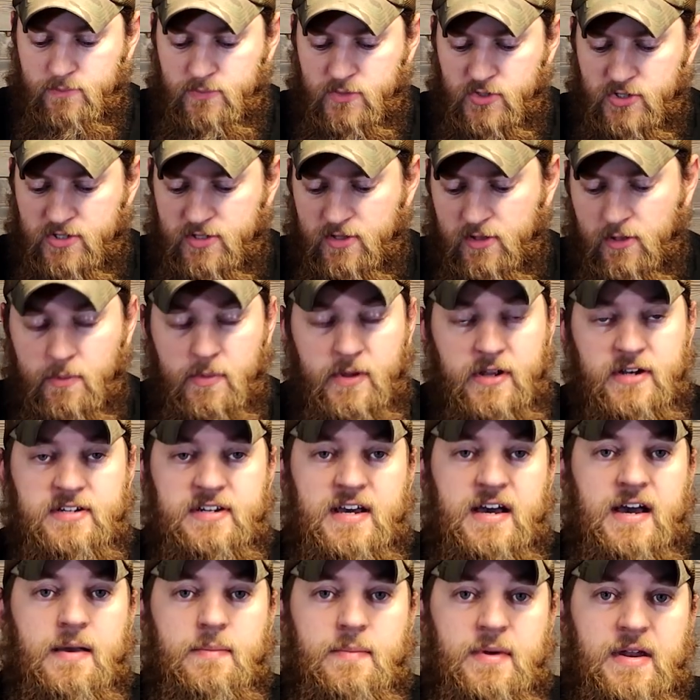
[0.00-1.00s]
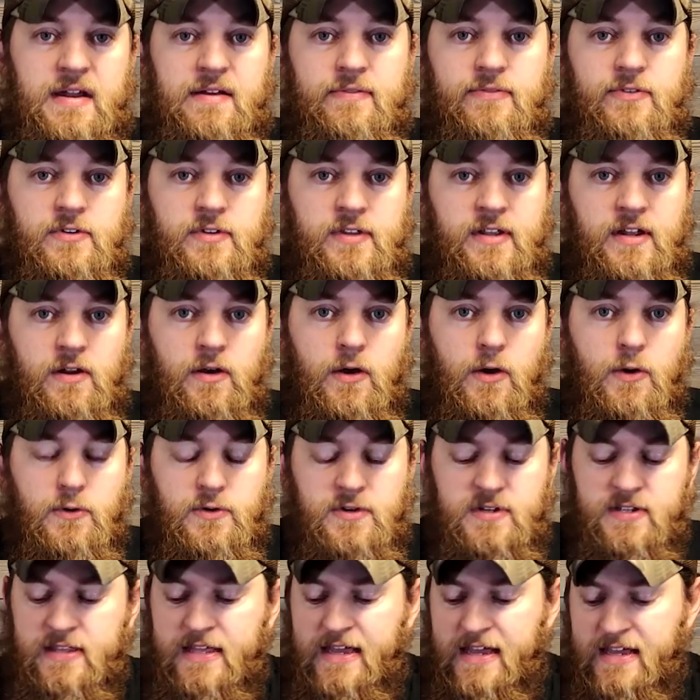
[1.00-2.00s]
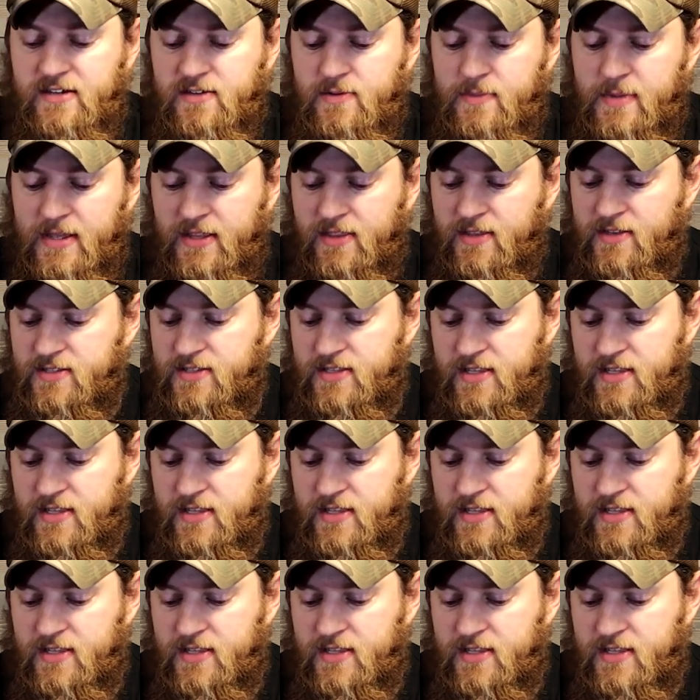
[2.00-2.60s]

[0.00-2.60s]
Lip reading: Just a little bit of time and effort that will go into that to make this